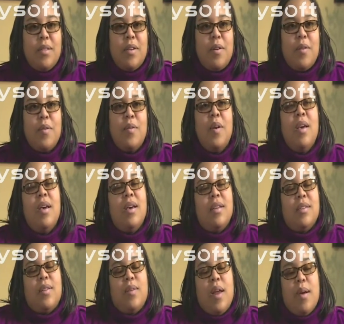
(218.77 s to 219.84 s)
tone.
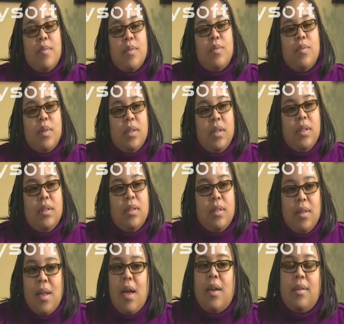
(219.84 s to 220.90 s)
So that was really
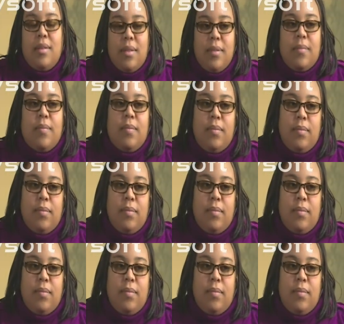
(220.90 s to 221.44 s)
nice.